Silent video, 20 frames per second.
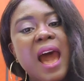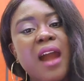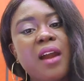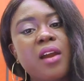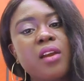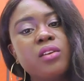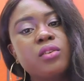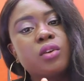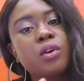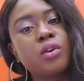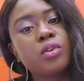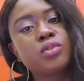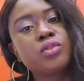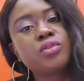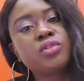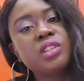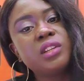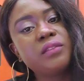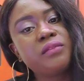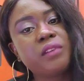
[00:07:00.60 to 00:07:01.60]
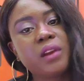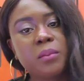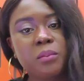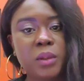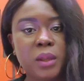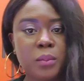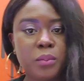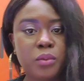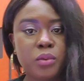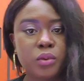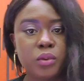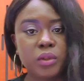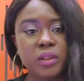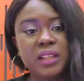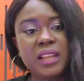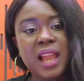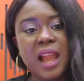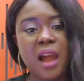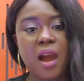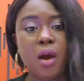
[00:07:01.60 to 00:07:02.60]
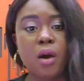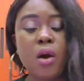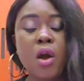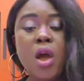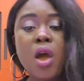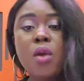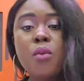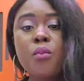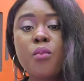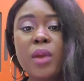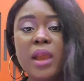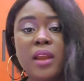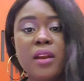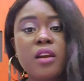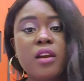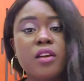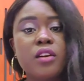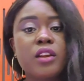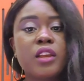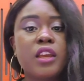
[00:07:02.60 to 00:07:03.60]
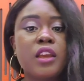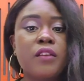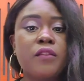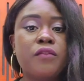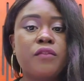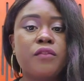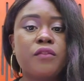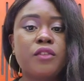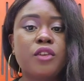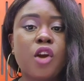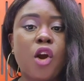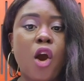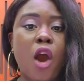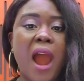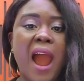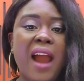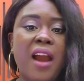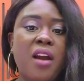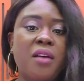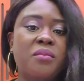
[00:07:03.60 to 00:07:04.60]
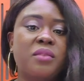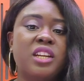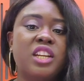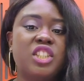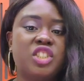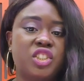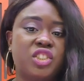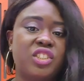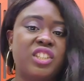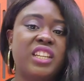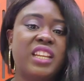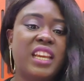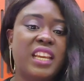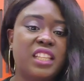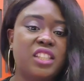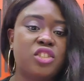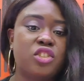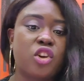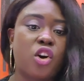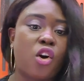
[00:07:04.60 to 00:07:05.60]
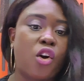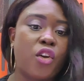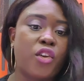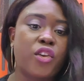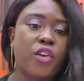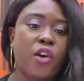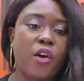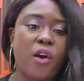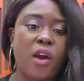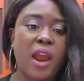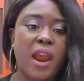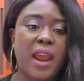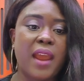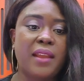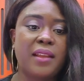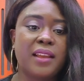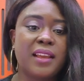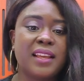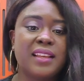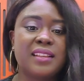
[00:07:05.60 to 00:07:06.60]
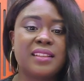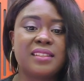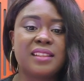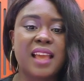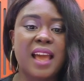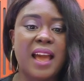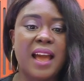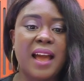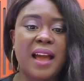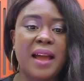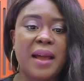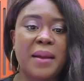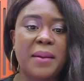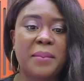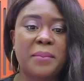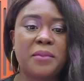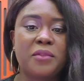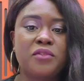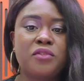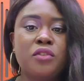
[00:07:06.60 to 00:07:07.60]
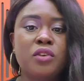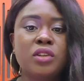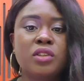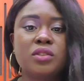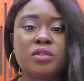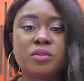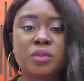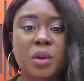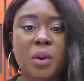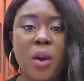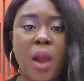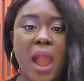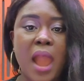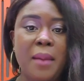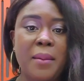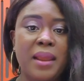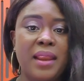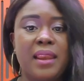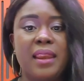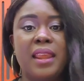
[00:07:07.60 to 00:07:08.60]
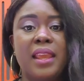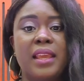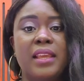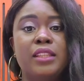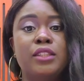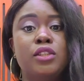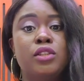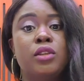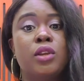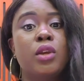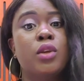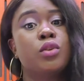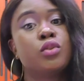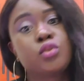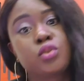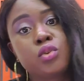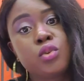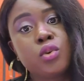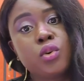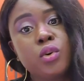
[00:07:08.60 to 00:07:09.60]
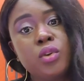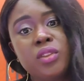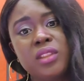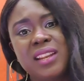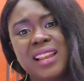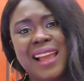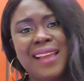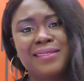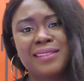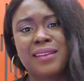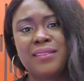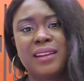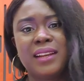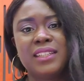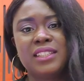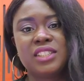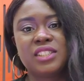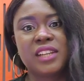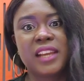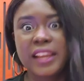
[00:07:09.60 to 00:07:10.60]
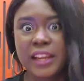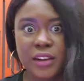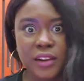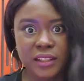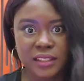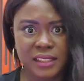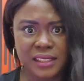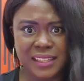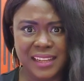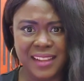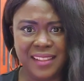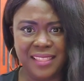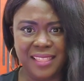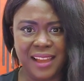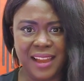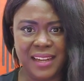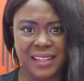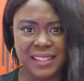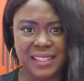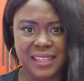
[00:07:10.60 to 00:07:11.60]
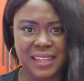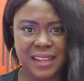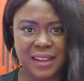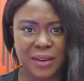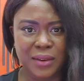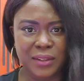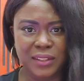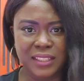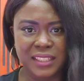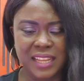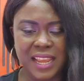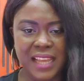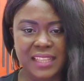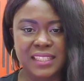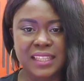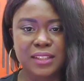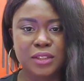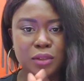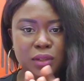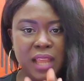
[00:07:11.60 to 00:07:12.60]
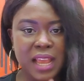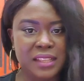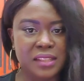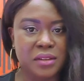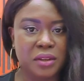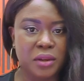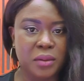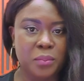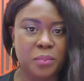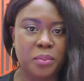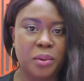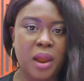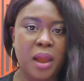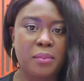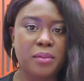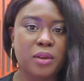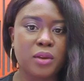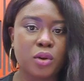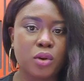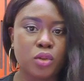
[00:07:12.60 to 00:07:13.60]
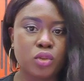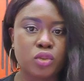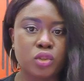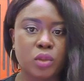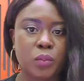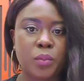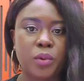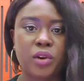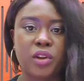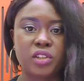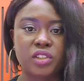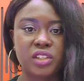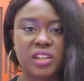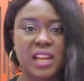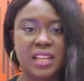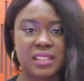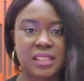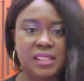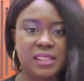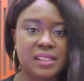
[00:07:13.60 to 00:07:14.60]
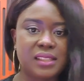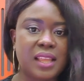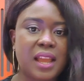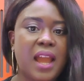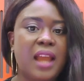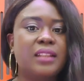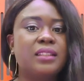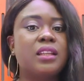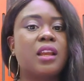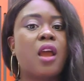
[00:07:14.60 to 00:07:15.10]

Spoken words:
going to go to different people. Now we are not going to give your accommodation needs or your food requirement needs to the live sound engineer. It doesn't need that on set, so that's going to probably go to the production assistant